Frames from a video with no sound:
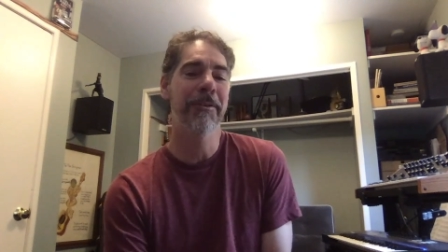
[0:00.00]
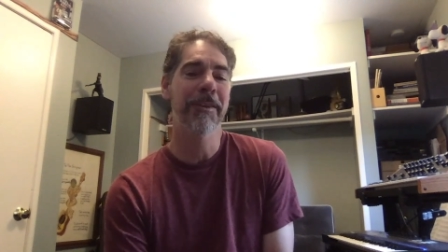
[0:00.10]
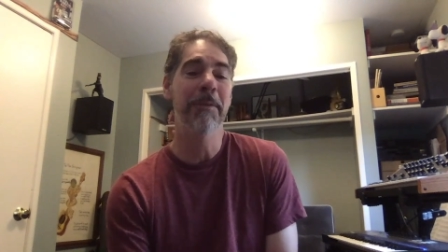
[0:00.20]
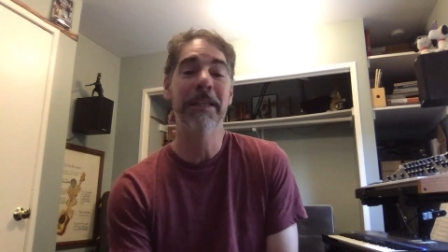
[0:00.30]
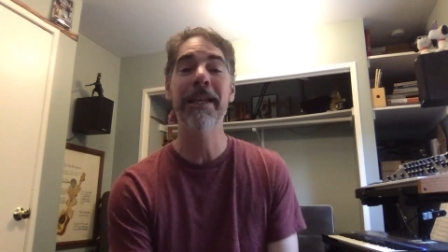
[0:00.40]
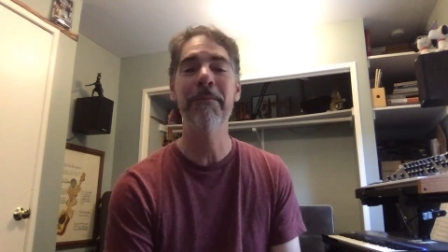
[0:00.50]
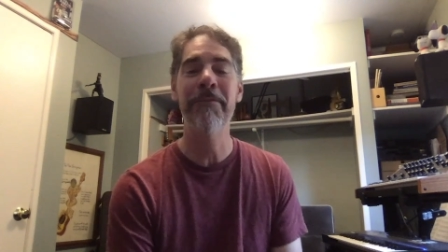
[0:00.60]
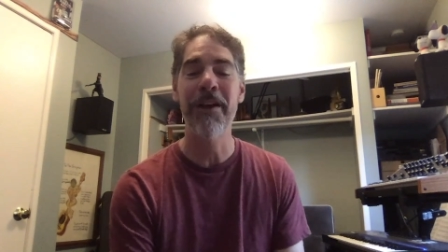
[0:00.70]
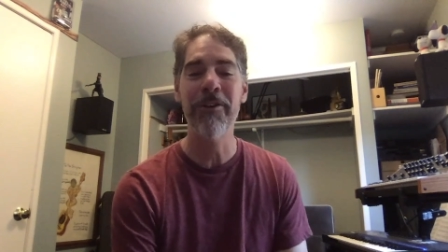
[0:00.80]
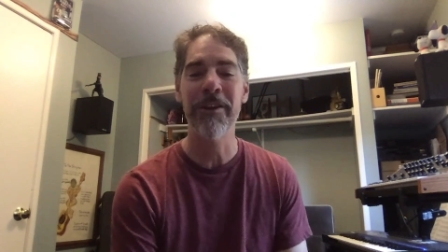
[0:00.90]
or the Millennium
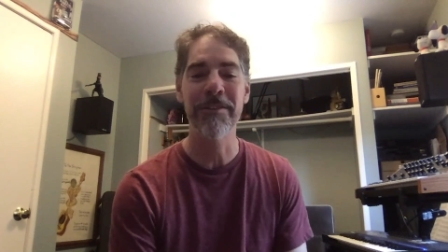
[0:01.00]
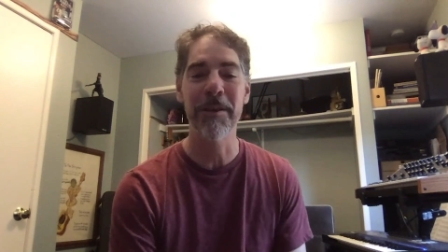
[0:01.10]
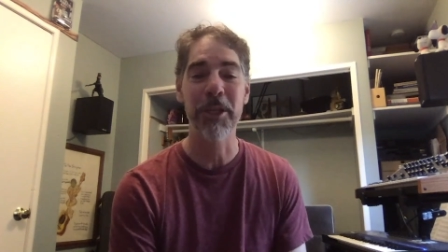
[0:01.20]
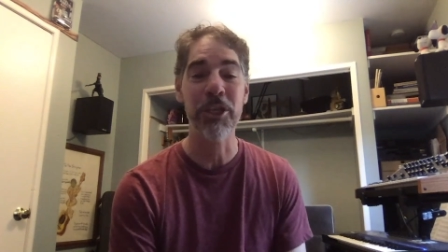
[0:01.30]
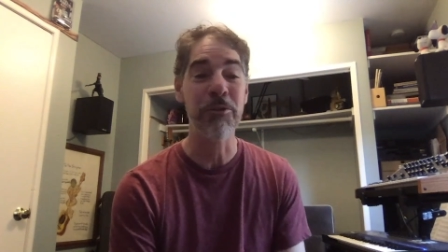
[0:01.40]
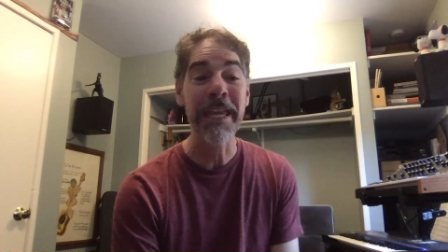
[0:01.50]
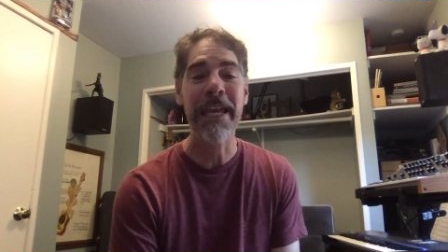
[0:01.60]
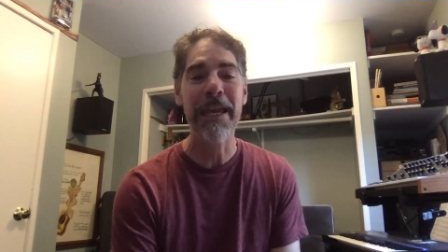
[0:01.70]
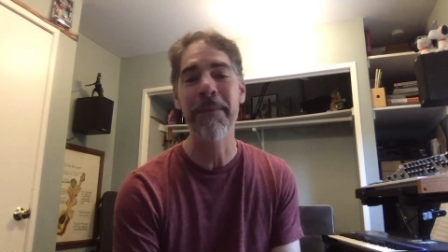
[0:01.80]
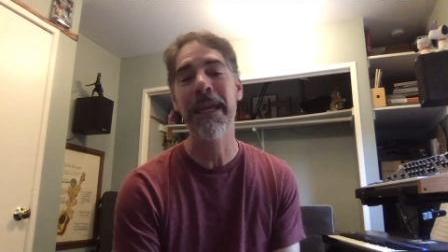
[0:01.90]
Falcon or something. You
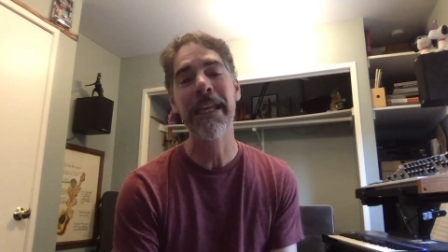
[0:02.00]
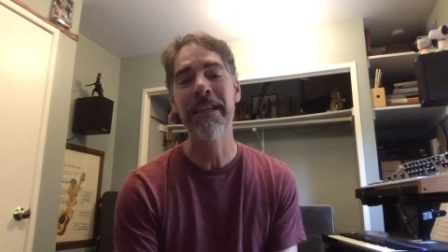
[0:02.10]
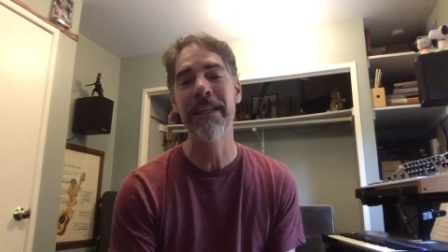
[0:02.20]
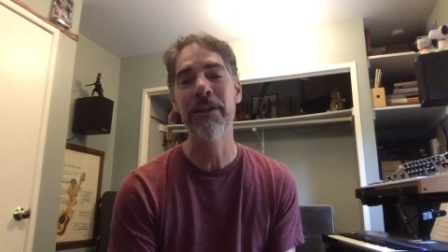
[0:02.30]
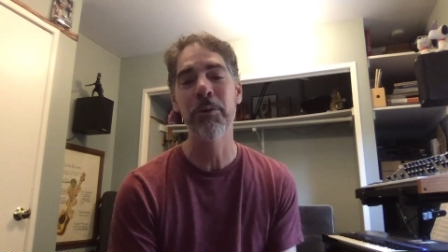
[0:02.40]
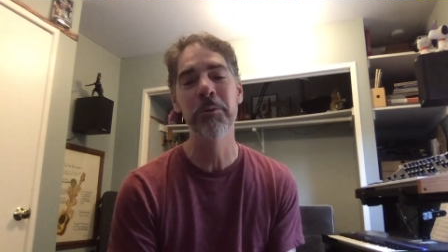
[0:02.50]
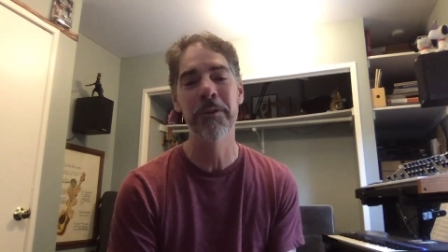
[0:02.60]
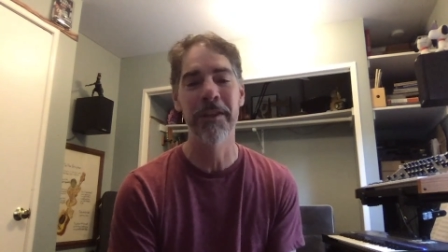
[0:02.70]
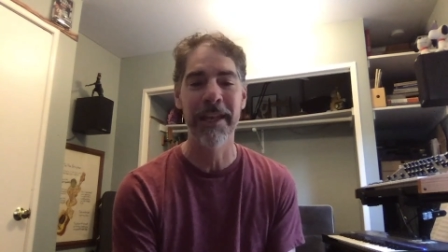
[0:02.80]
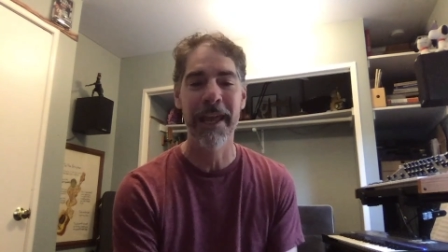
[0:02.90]
can't make anything
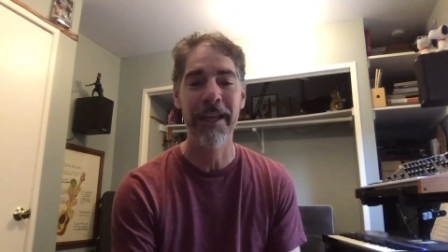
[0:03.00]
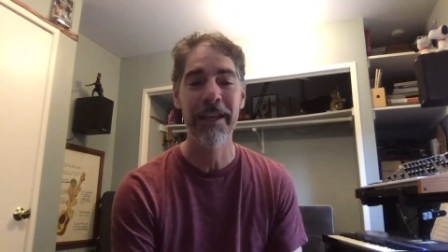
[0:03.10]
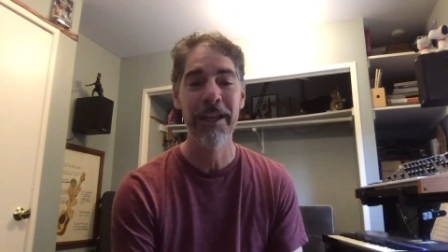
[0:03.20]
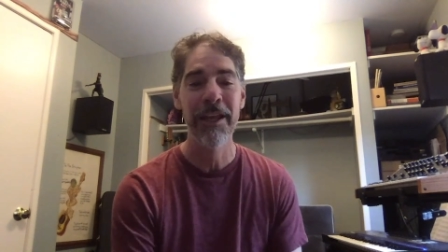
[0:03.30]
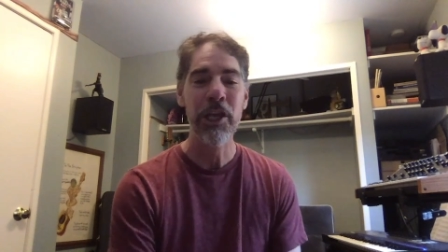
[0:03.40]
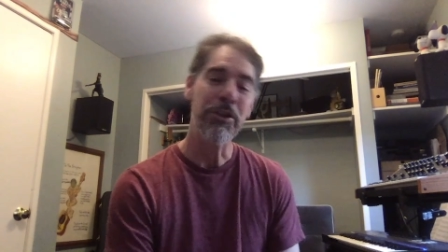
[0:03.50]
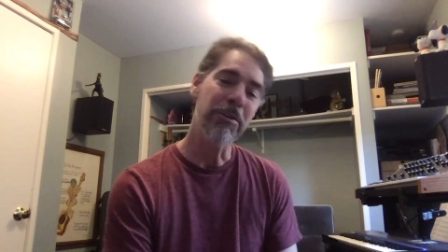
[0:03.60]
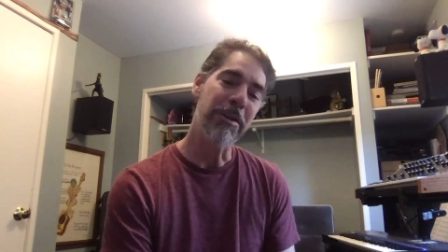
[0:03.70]
cooler than that. You